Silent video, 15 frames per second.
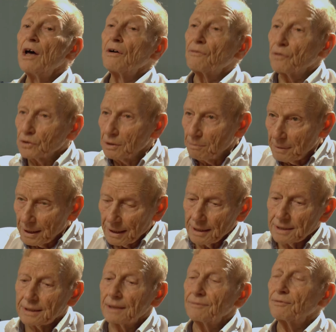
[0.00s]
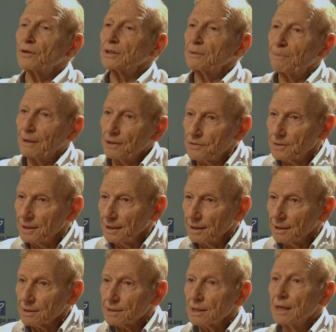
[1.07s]
for the Middle East and for the
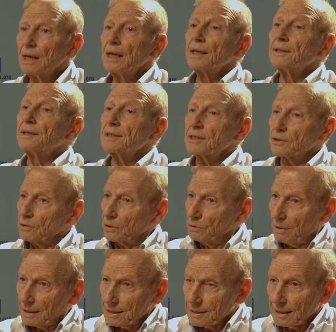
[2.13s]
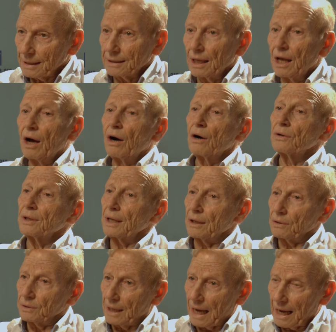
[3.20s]
Palestinians. This is on one side.
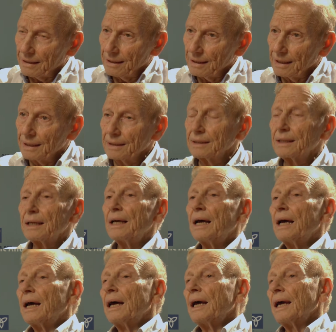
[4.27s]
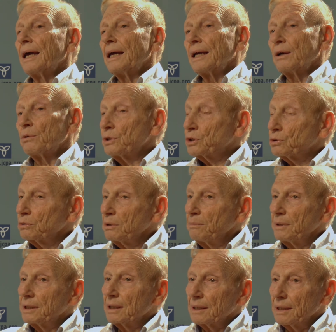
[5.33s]
On the other hand, we should
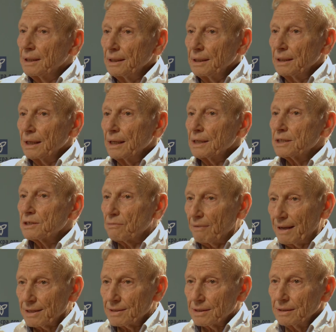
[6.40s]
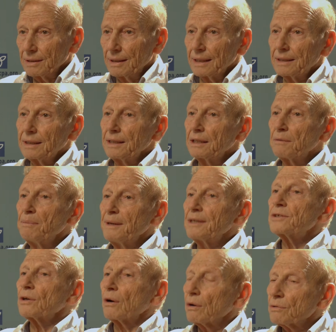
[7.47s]
immediately stress that it
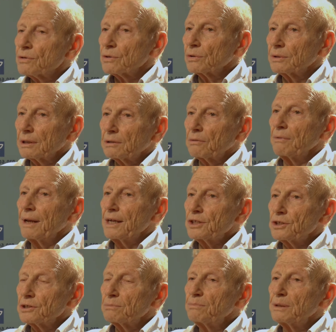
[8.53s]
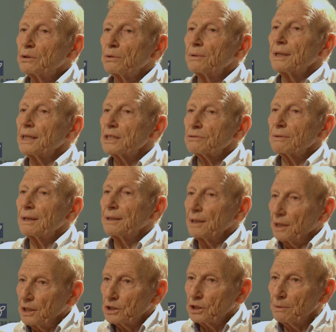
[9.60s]
means also that relations between Israel and
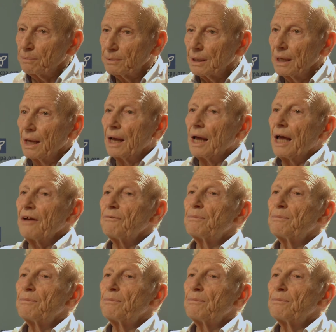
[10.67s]
Egypt have